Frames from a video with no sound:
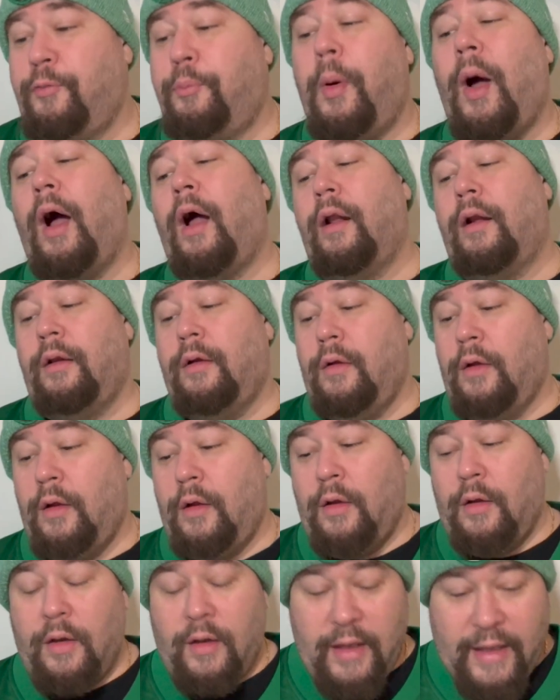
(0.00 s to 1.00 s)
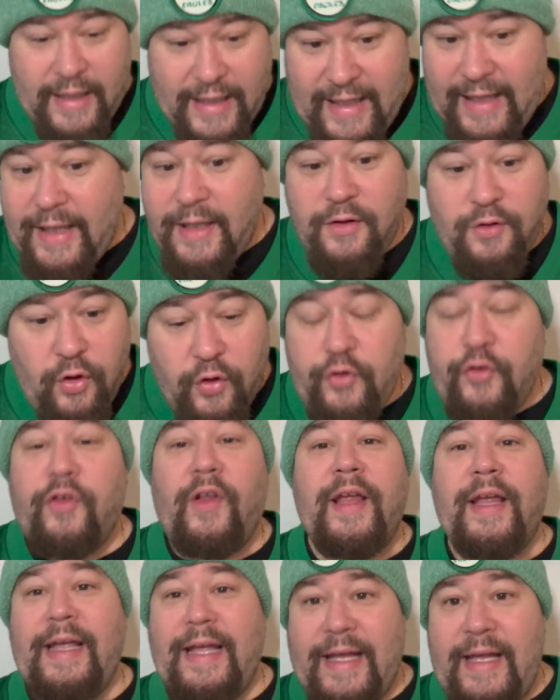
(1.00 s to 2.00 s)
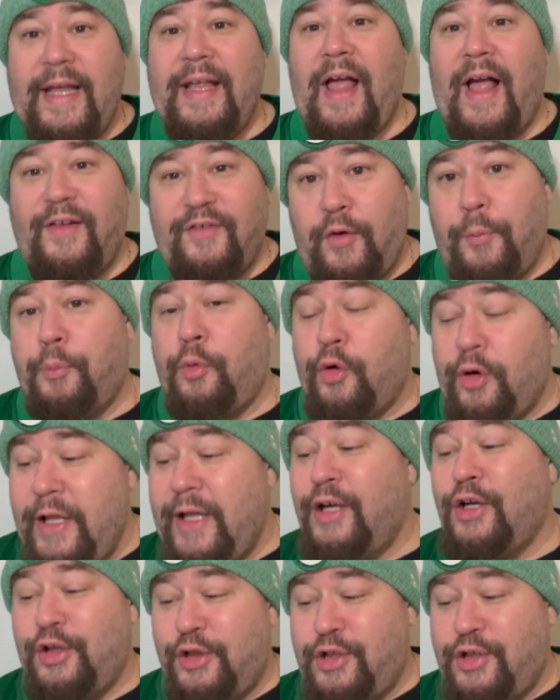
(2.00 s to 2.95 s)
But he looks like he has a pretty good